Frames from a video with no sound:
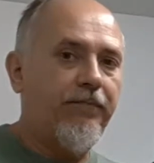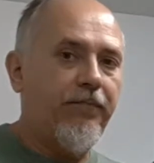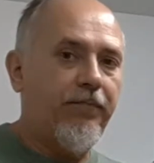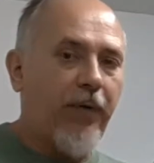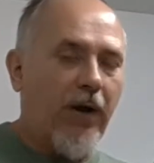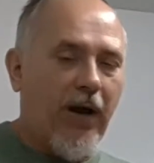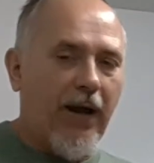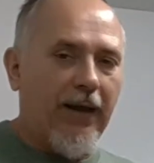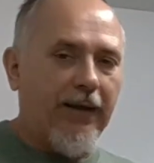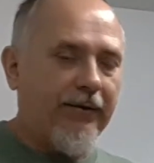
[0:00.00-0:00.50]

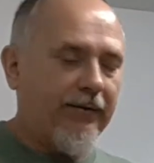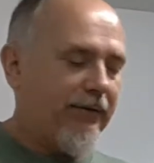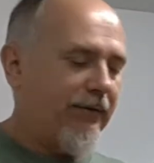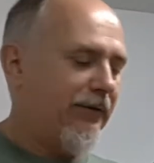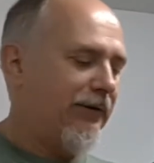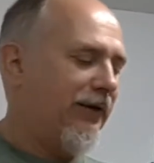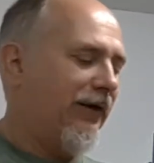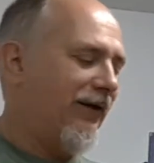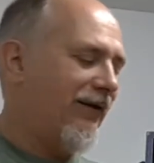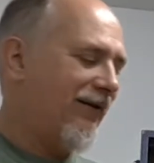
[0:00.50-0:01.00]
But
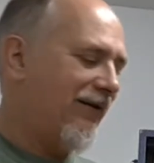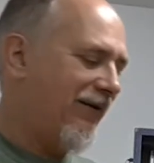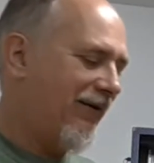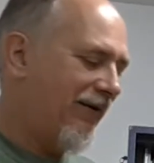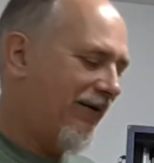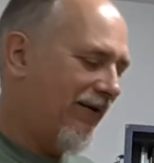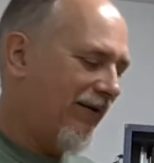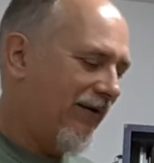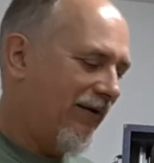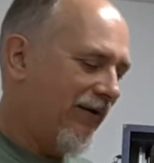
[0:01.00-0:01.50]

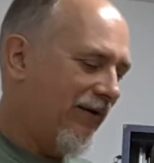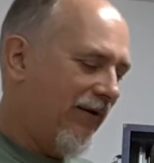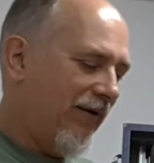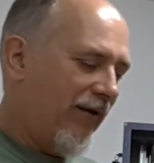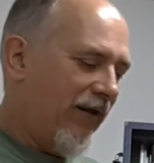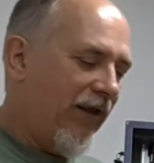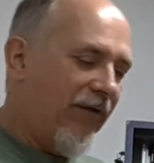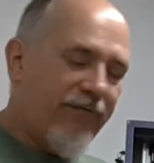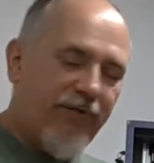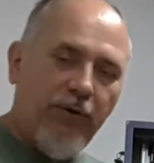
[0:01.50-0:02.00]

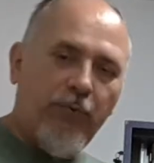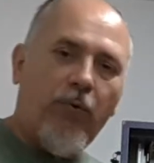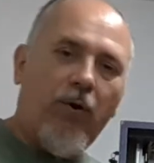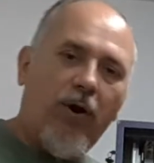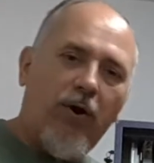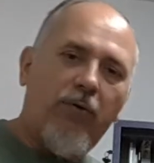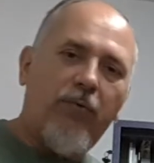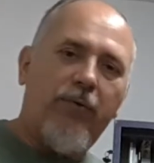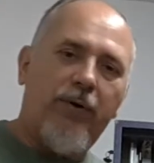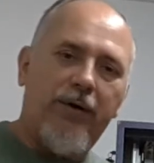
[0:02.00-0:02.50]
if you
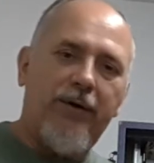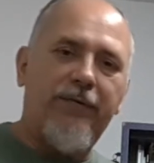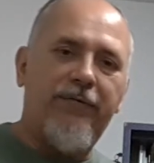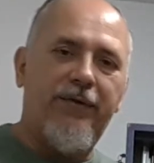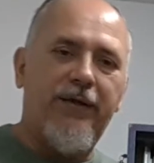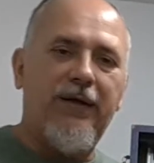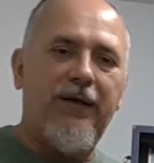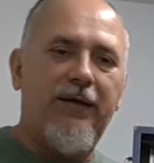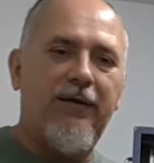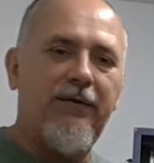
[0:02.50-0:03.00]
want one of
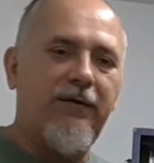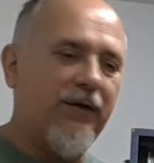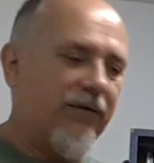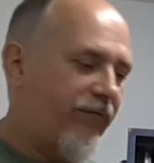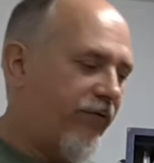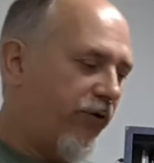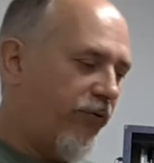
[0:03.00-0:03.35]
these,